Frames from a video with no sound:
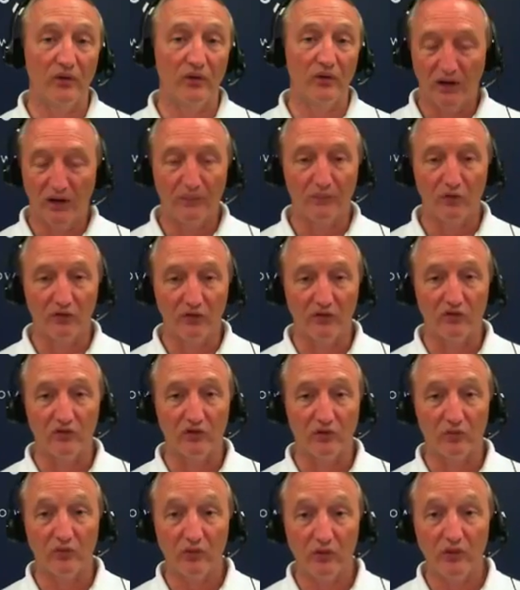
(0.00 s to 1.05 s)
numbers that
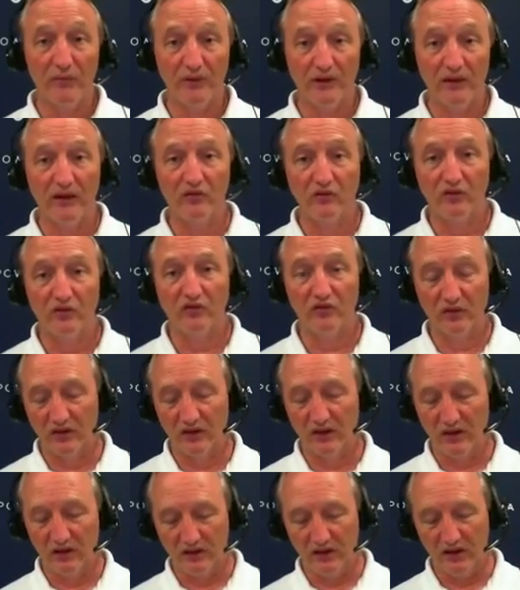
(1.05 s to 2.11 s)
you'll really be interested
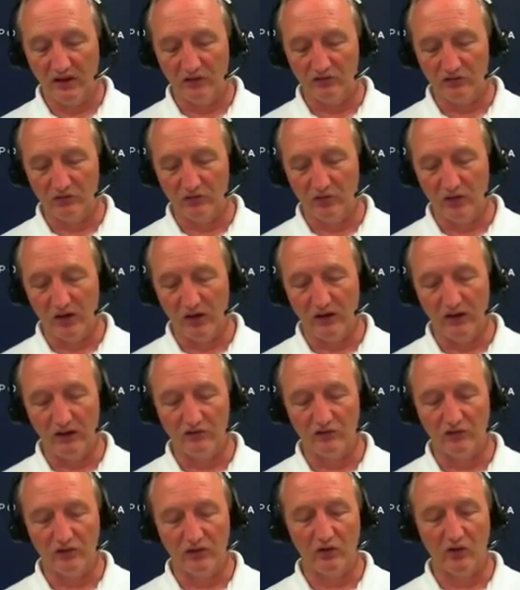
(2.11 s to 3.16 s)
in as you
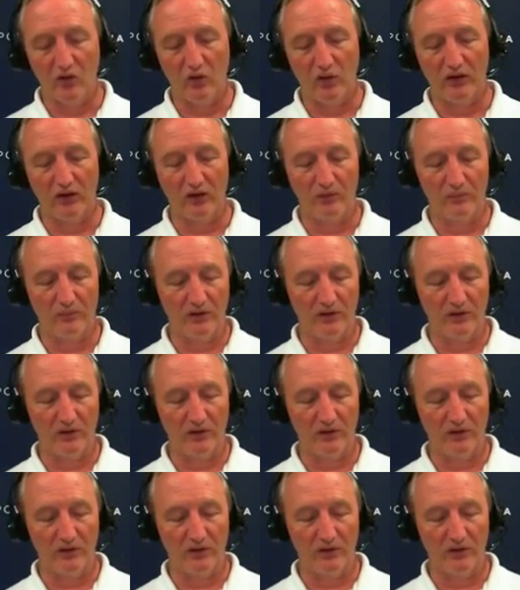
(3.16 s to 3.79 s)
get going in your